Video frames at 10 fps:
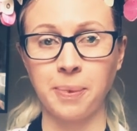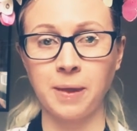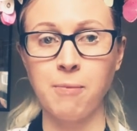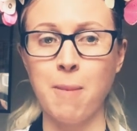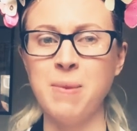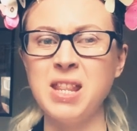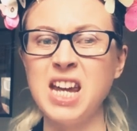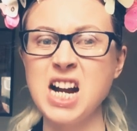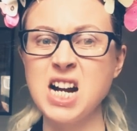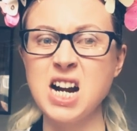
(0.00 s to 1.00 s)
Remember the
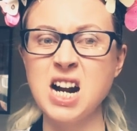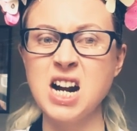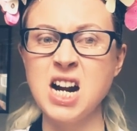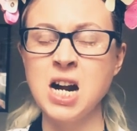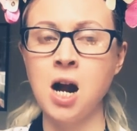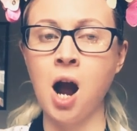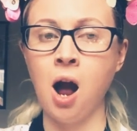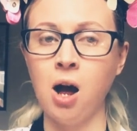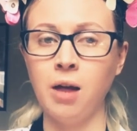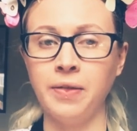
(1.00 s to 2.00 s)

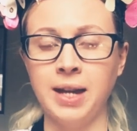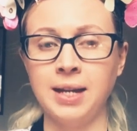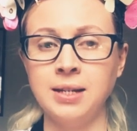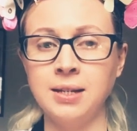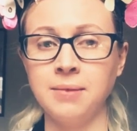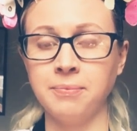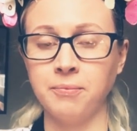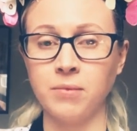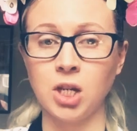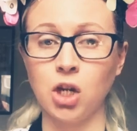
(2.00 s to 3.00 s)
on the end?
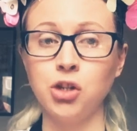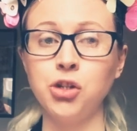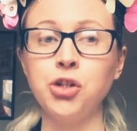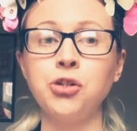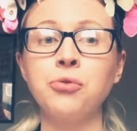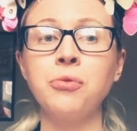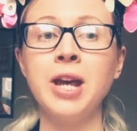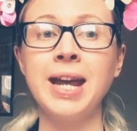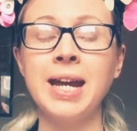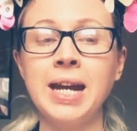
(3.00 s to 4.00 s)

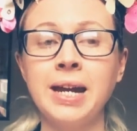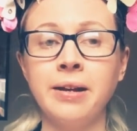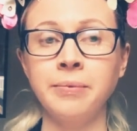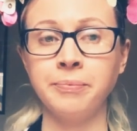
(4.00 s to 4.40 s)
String.